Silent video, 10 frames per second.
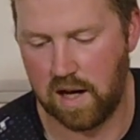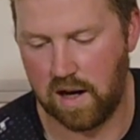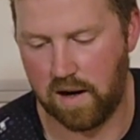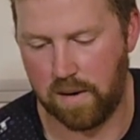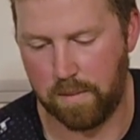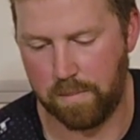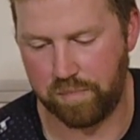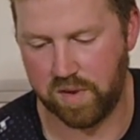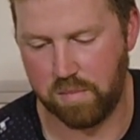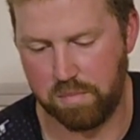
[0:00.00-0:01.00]

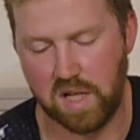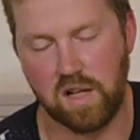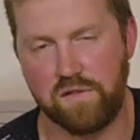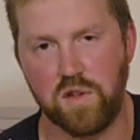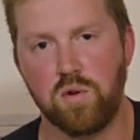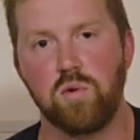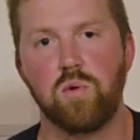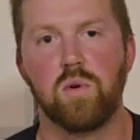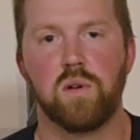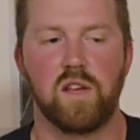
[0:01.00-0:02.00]
But if
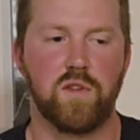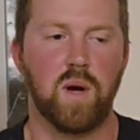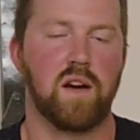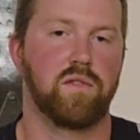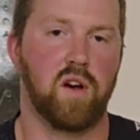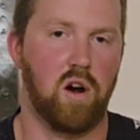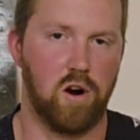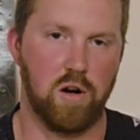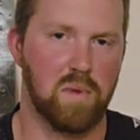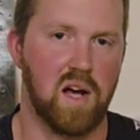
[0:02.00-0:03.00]
you have the
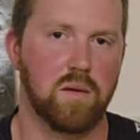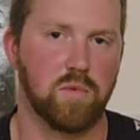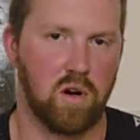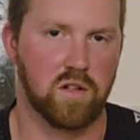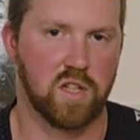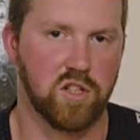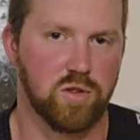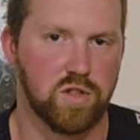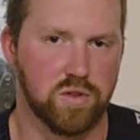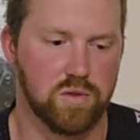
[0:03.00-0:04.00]
hard bottom
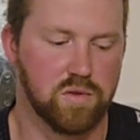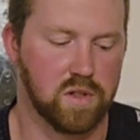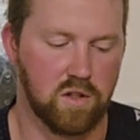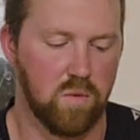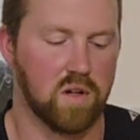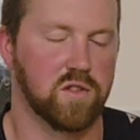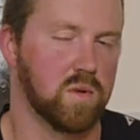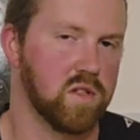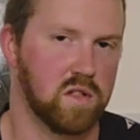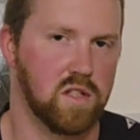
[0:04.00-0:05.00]
cross-country shoes and you want to
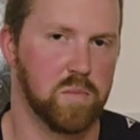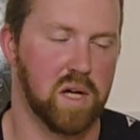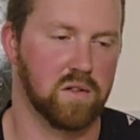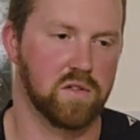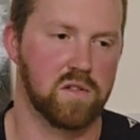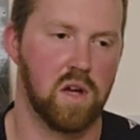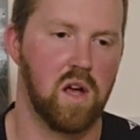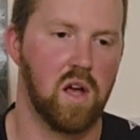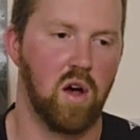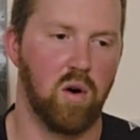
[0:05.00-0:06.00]
switch to these pedals,
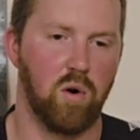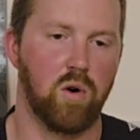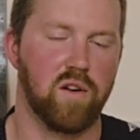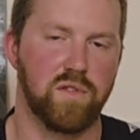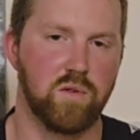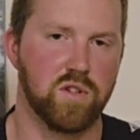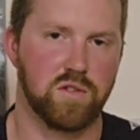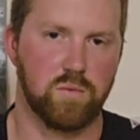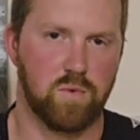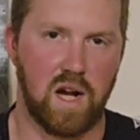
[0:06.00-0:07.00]
or if you
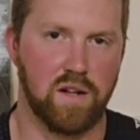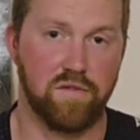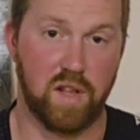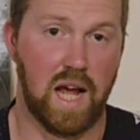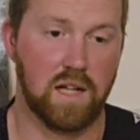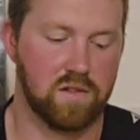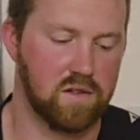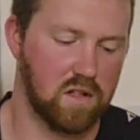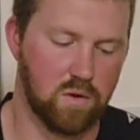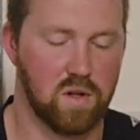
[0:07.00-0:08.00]
just ride
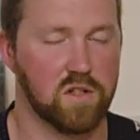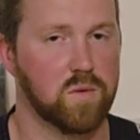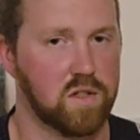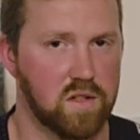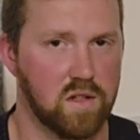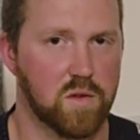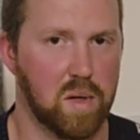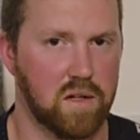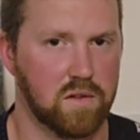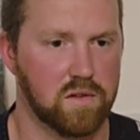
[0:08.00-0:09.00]
flats and you want to switch to these
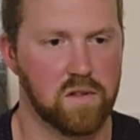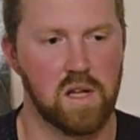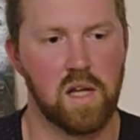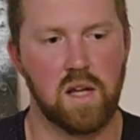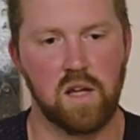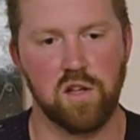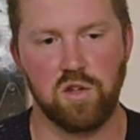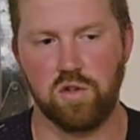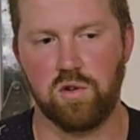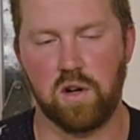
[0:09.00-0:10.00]
pedals,
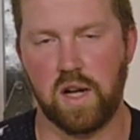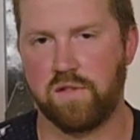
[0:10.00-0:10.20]
you're going